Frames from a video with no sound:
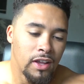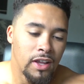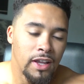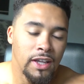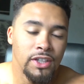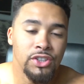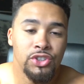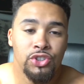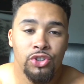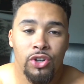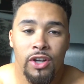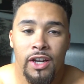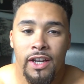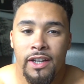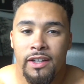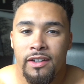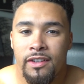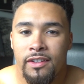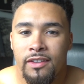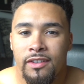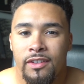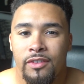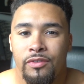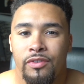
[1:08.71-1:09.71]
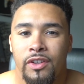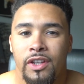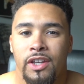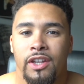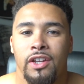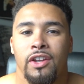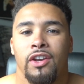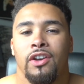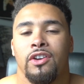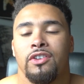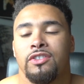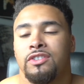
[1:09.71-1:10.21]
enjoying the
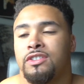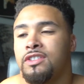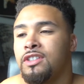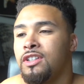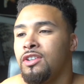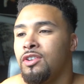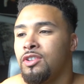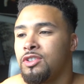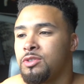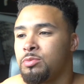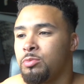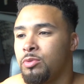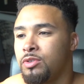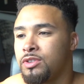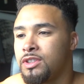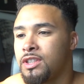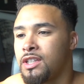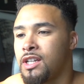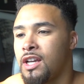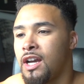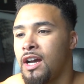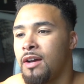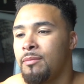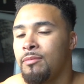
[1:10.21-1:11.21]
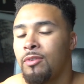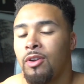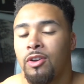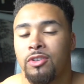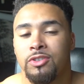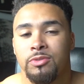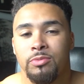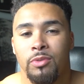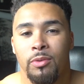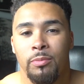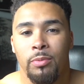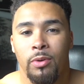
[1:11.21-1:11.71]
videos. Lots more to come,
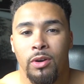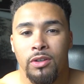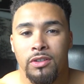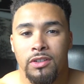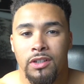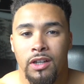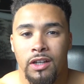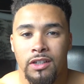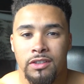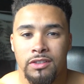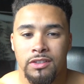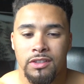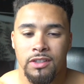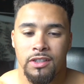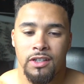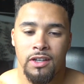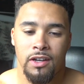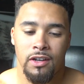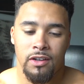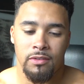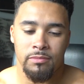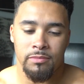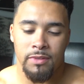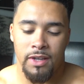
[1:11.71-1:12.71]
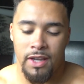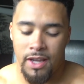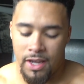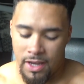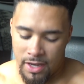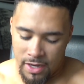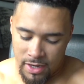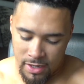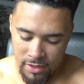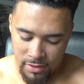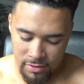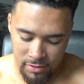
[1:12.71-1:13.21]
lots more podcasts to come,
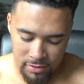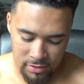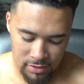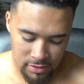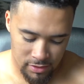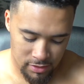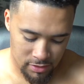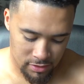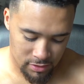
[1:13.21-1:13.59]
and